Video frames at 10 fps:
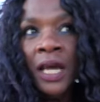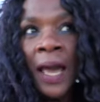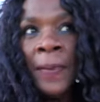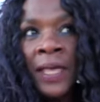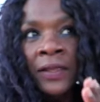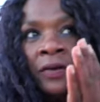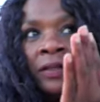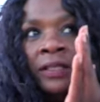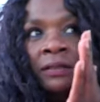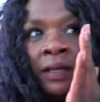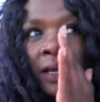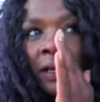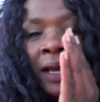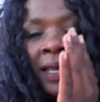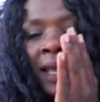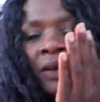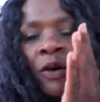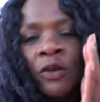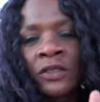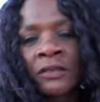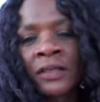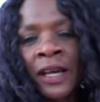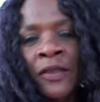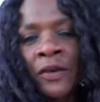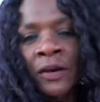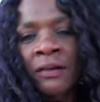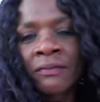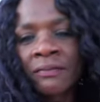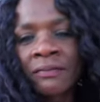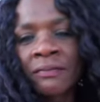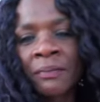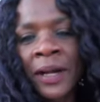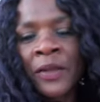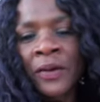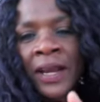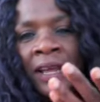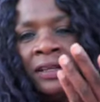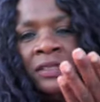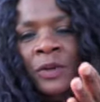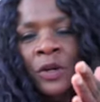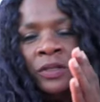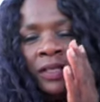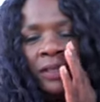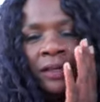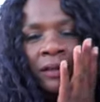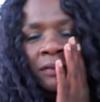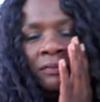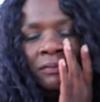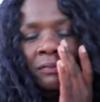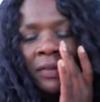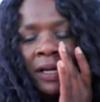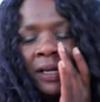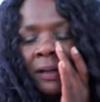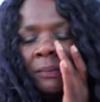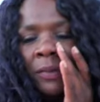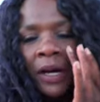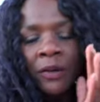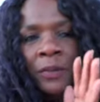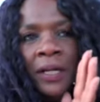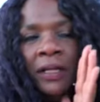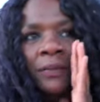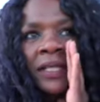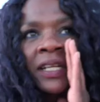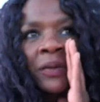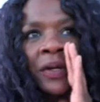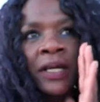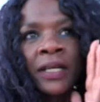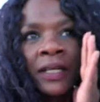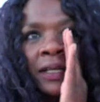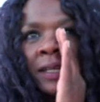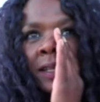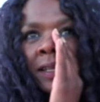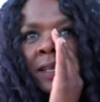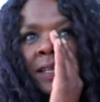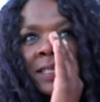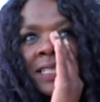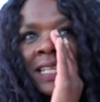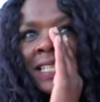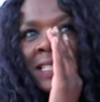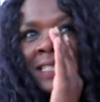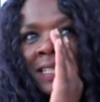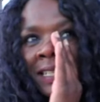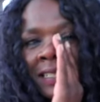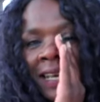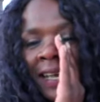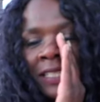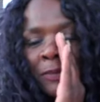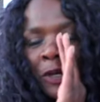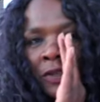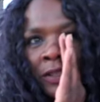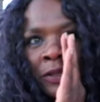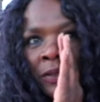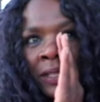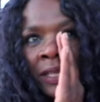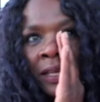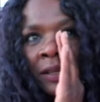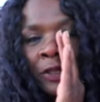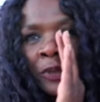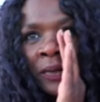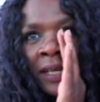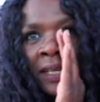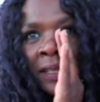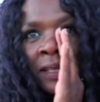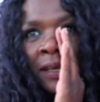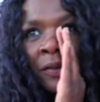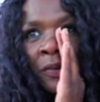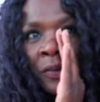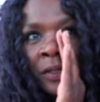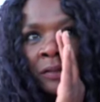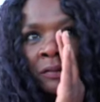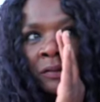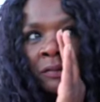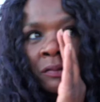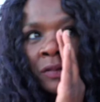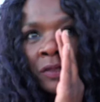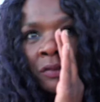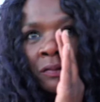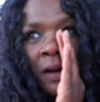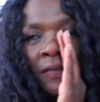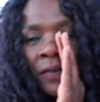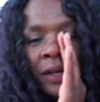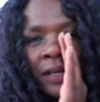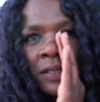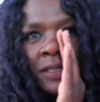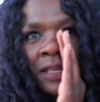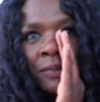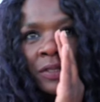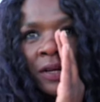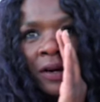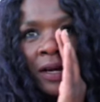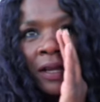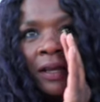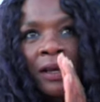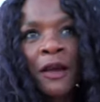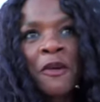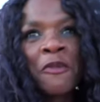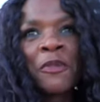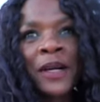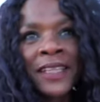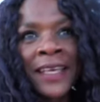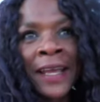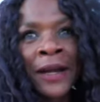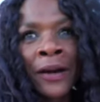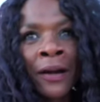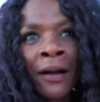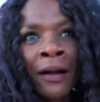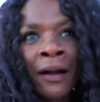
and they literally like I can't hold the other my other hand because I'm holding the my uh, monopod. But anyway, he sneezed in his hands, both Louis, Louis and the other one. I forgot his name. Sorry, but the air.